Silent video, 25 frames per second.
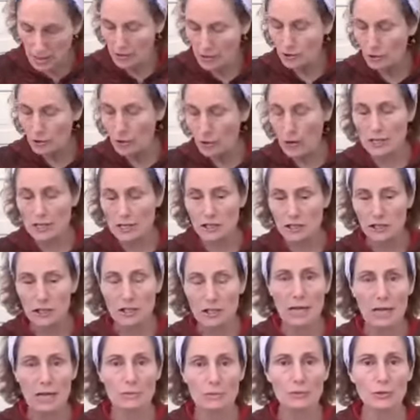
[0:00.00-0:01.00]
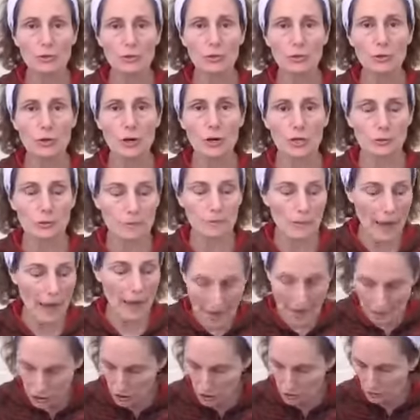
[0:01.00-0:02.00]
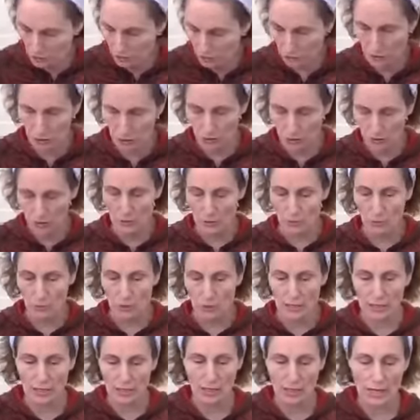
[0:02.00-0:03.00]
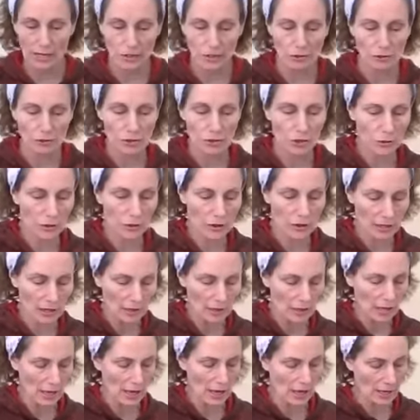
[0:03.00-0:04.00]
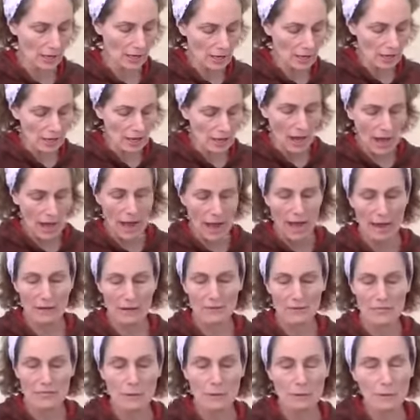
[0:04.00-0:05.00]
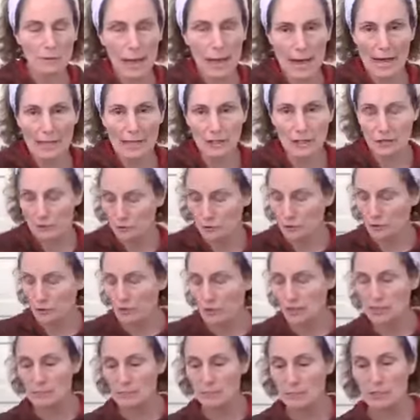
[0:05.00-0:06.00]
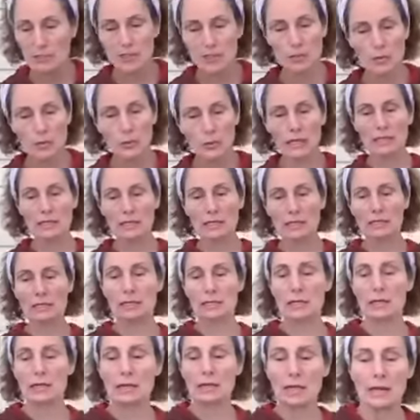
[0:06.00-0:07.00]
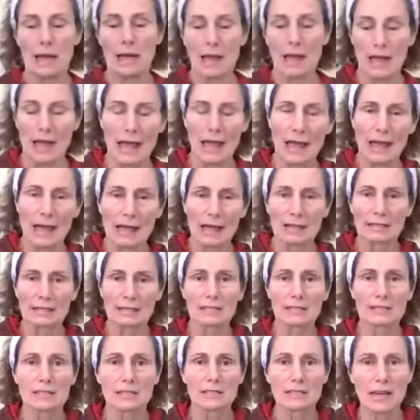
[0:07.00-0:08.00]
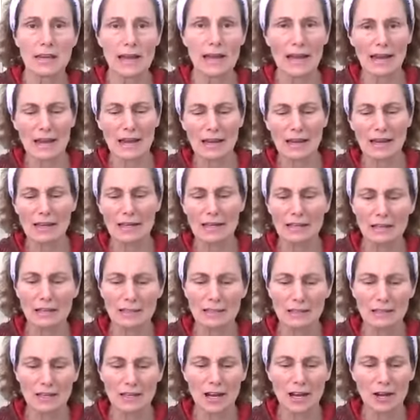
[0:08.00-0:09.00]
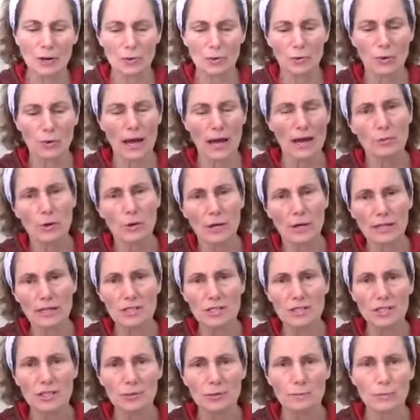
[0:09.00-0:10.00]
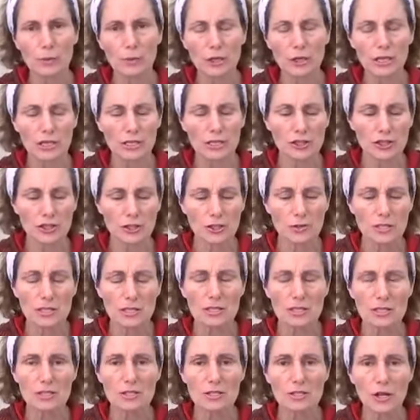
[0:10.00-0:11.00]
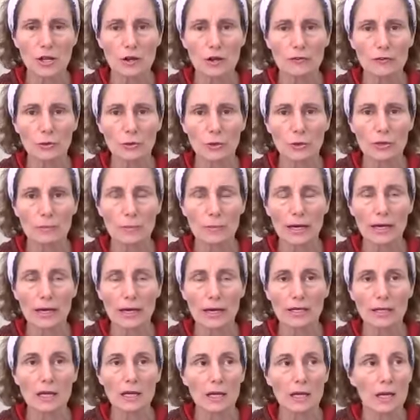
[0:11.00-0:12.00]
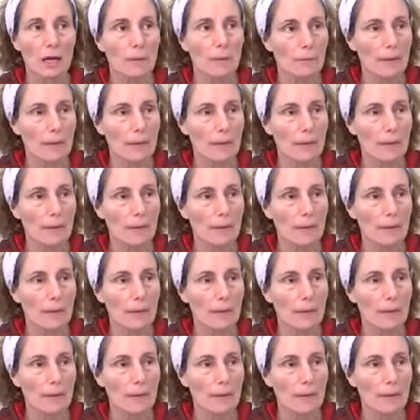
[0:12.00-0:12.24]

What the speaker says: Another question came through on passion fruit and what can you do with it. They have some passion fruit that's been sweetened, and they, had wanted to put it in juices and so forth, but